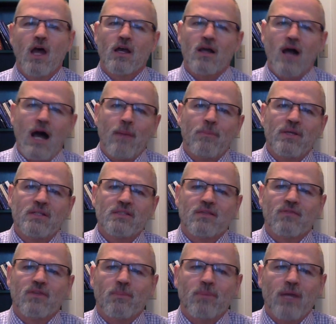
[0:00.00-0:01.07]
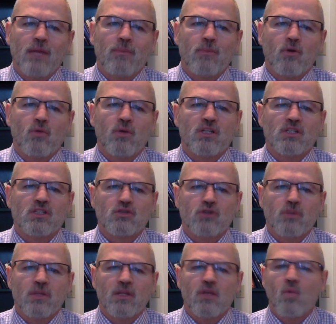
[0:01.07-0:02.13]
Copies of the paper were
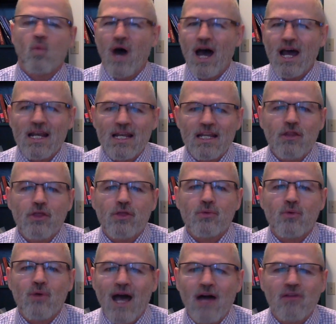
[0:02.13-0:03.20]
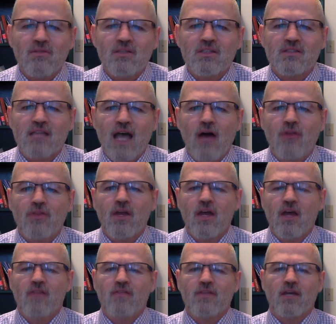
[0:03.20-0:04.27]
distributed widely throughout the South
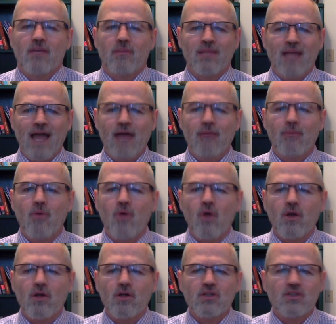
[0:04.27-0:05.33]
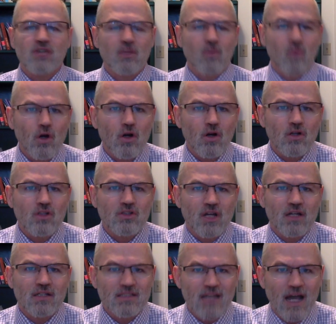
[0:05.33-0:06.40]
via black porters and workers
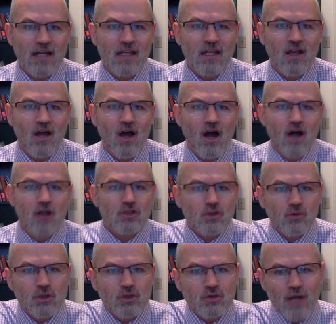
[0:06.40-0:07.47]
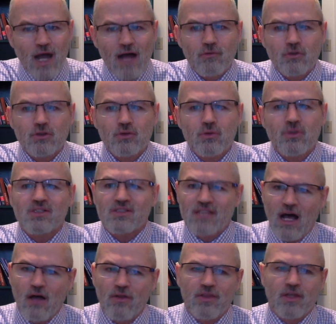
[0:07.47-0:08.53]
on dining cars who would travel to the
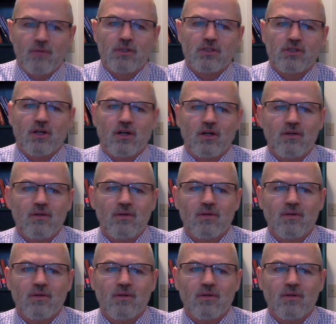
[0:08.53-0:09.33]
South and return.